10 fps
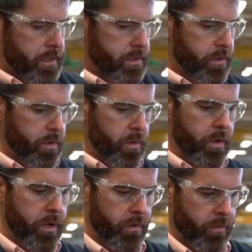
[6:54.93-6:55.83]
to
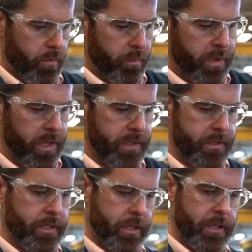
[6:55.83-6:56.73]

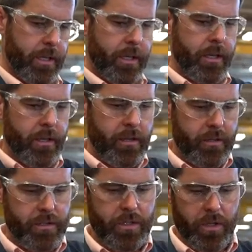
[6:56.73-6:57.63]
replace
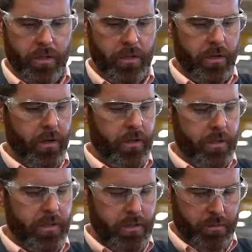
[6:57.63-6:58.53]
the shield on
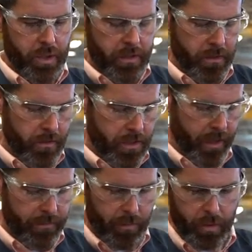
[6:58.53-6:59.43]
this P T O
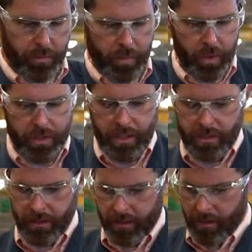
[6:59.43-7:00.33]
shaft. So I'm going to put
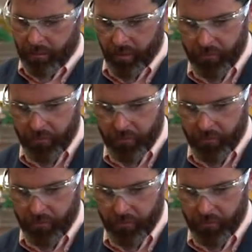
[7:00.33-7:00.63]
these on there, but